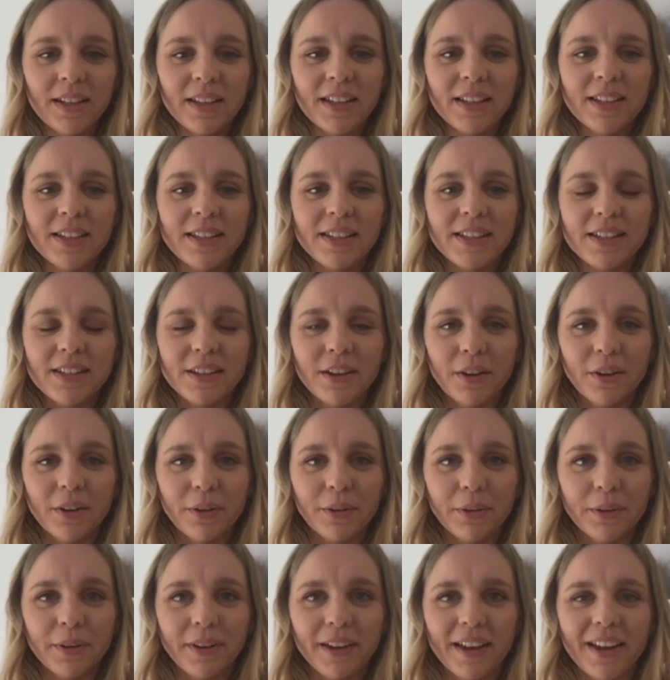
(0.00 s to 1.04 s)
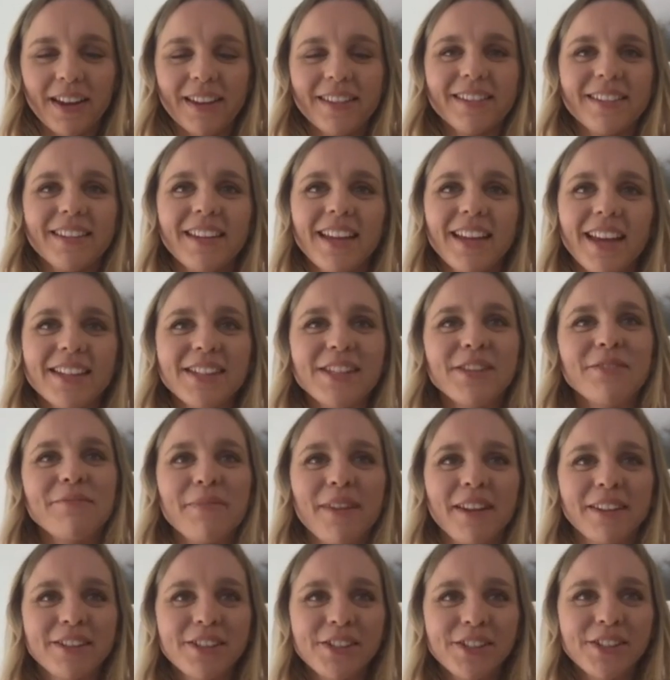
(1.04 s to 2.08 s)
So, as you
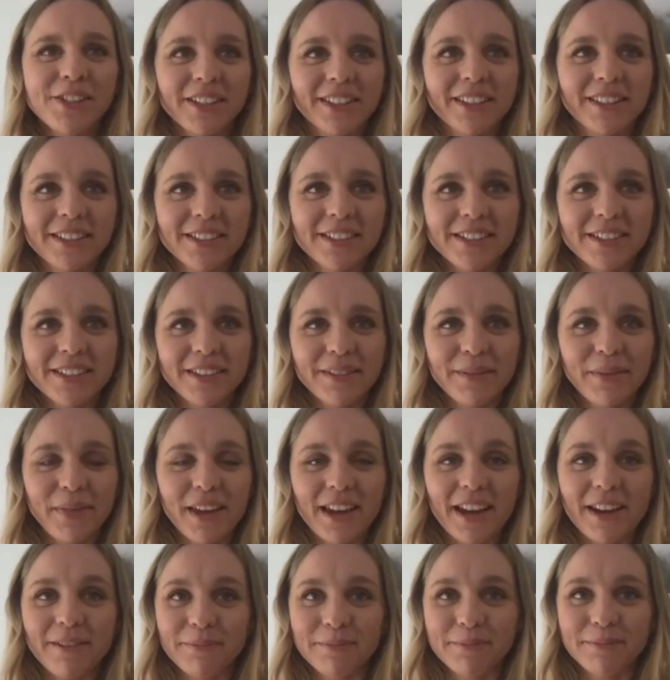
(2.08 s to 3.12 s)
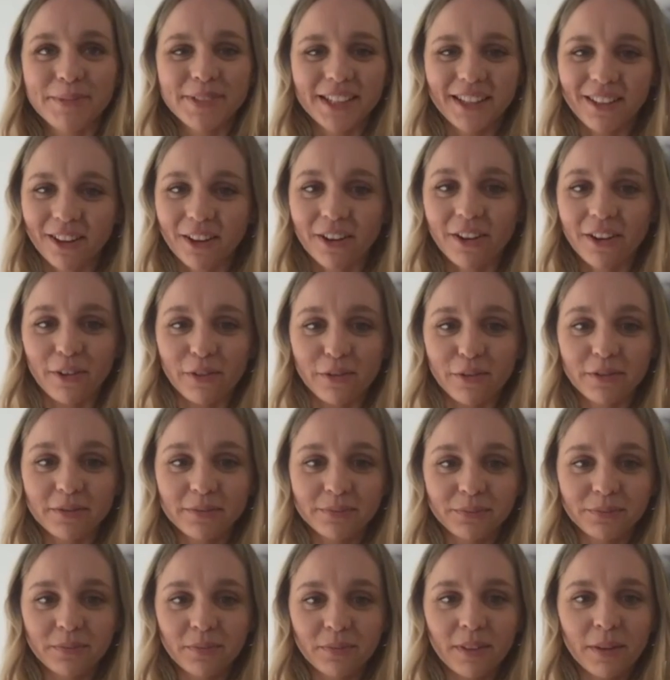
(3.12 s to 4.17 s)
mentioned, there happened a lot of
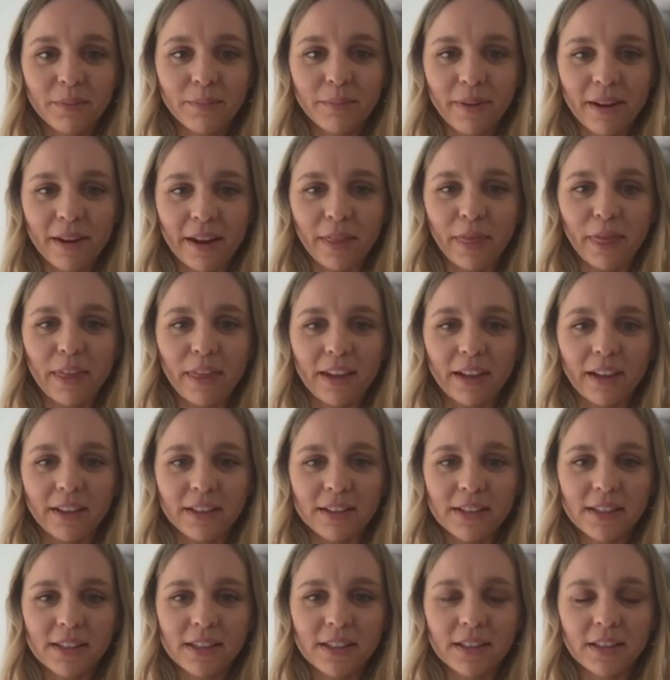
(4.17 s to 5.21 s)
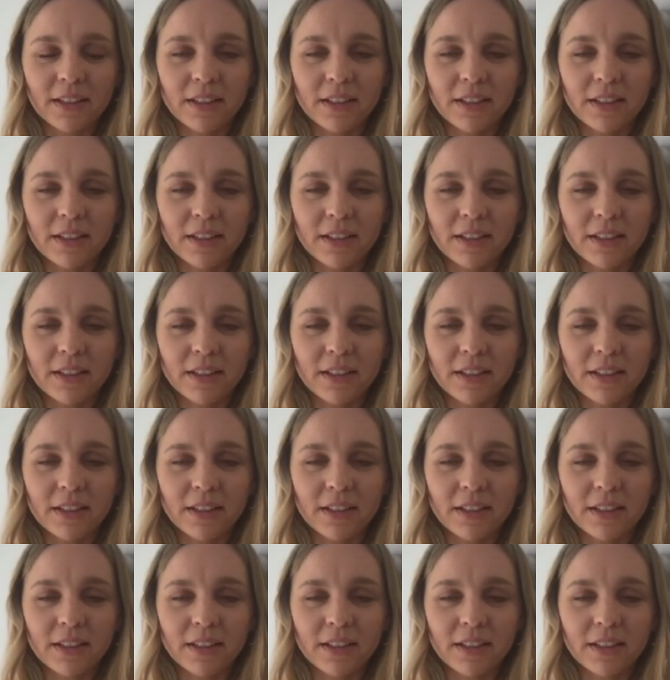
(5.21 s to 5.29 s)
bad things.